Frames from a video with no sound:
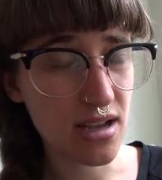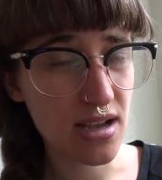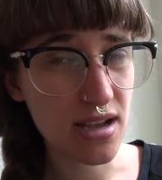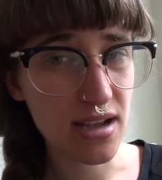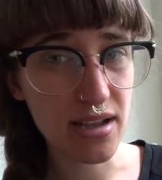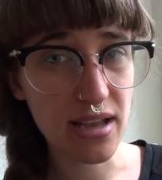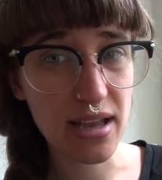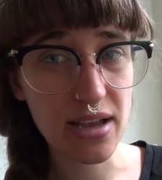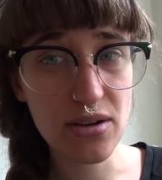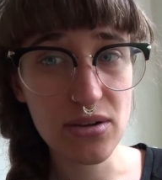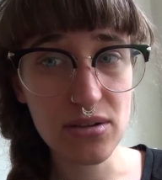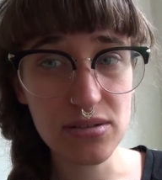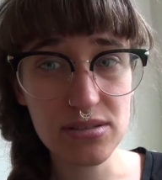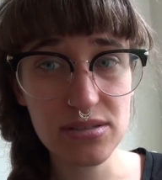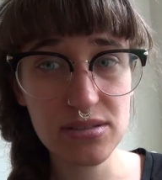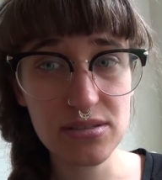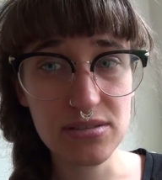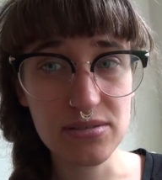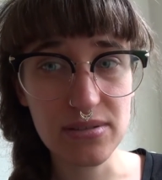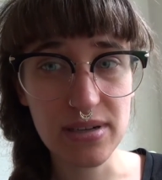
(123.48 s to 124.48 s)
I can
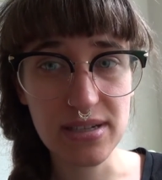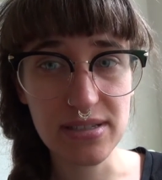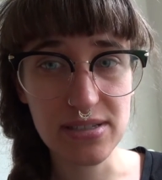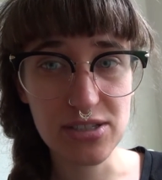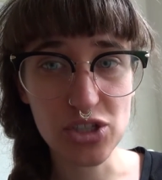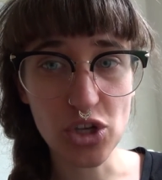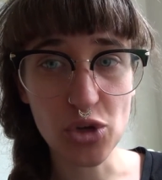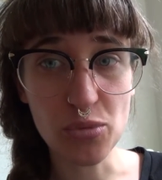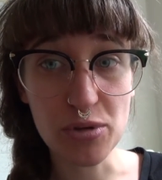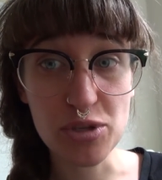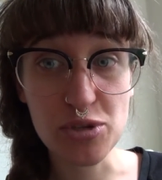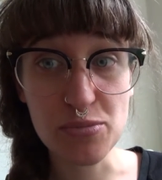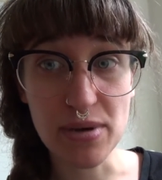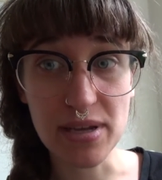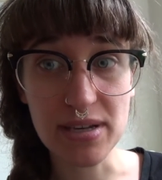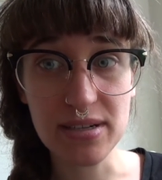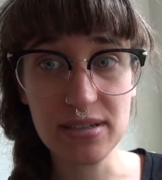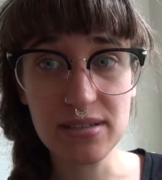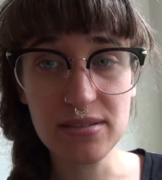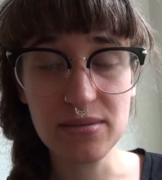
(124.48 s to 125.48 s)
concentrate so much
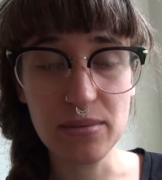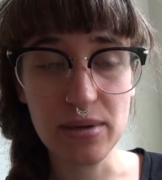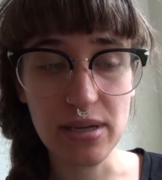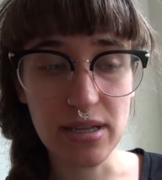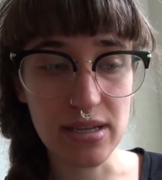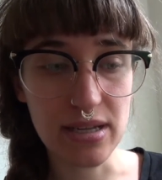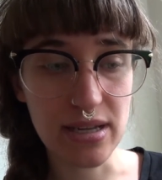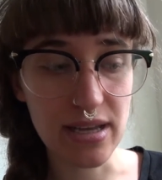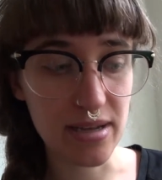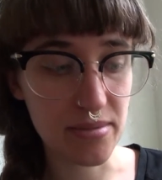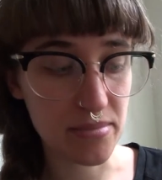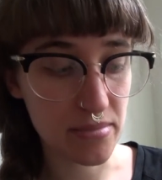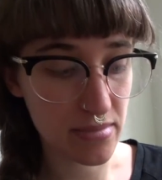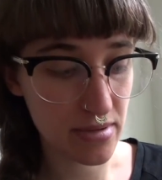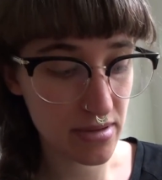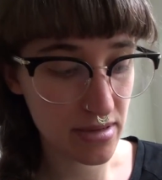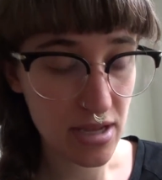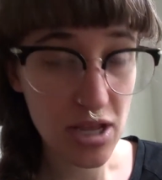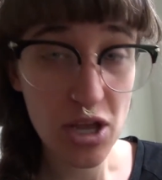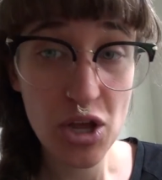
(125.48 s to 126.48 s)
better when
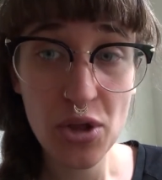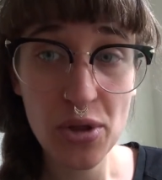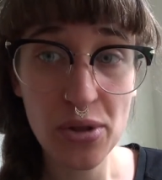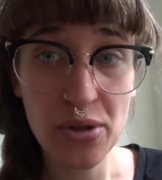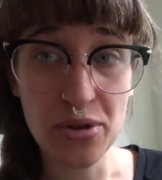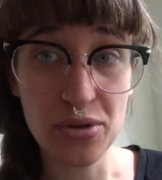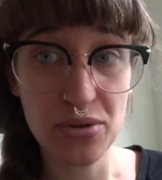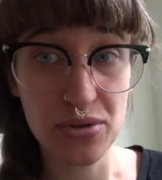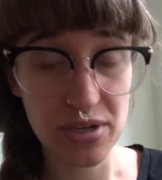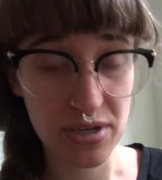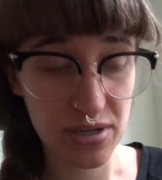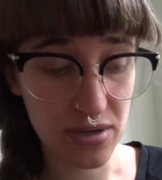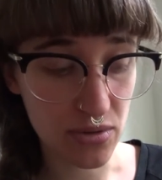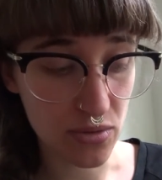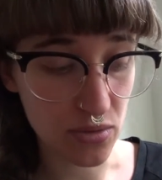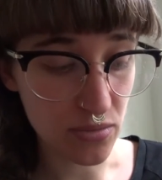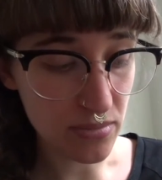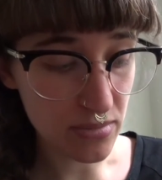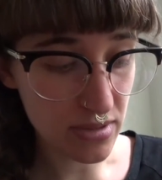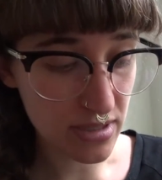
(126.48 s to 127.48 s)
I'm not at
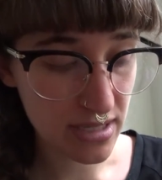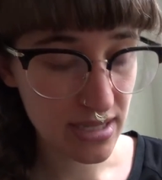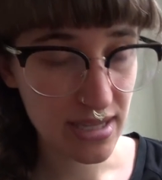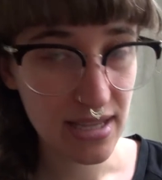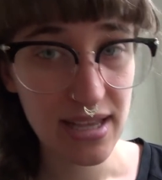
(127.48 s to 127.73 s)
home.